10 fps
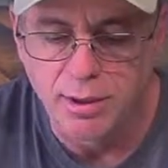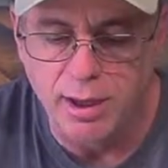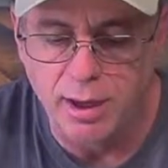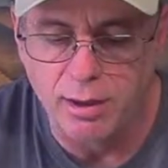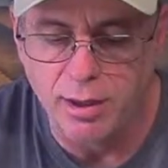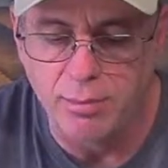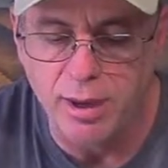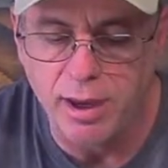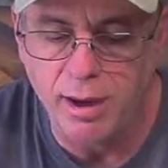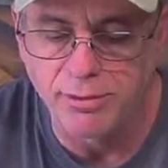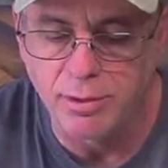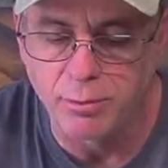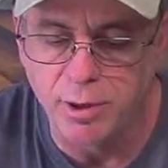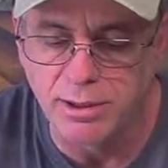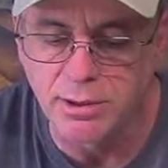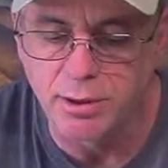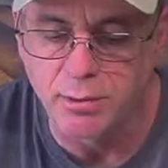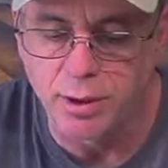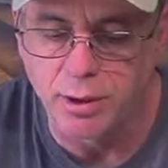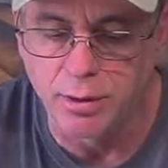They may have some
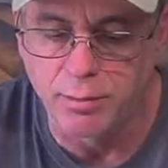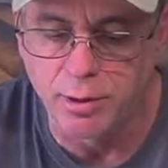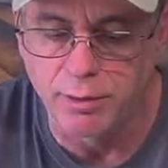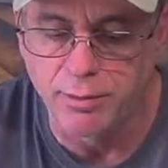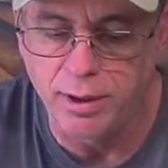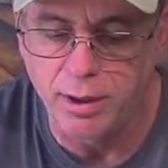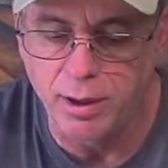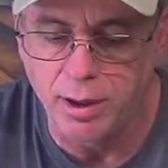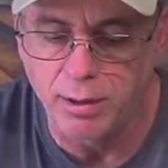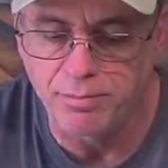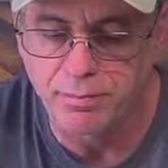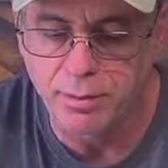residue on them of the